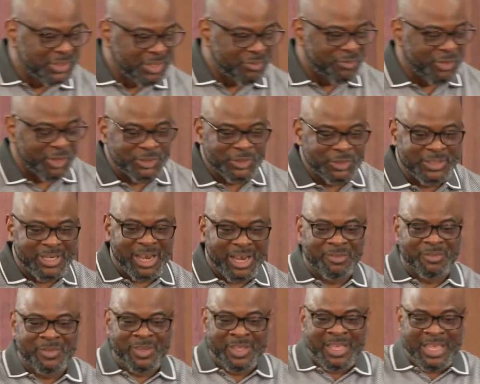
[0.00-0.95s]
photograph,
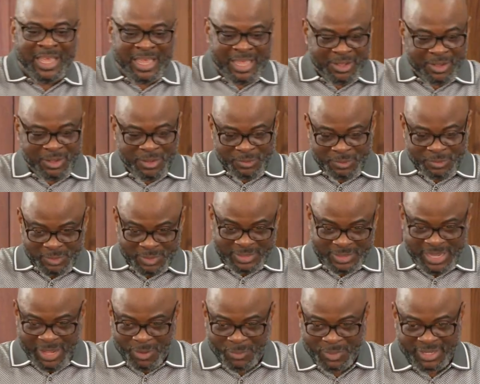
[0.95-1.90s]

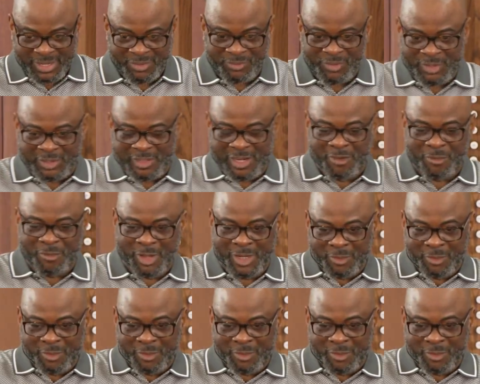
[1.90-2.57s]
their wedding photograph, what it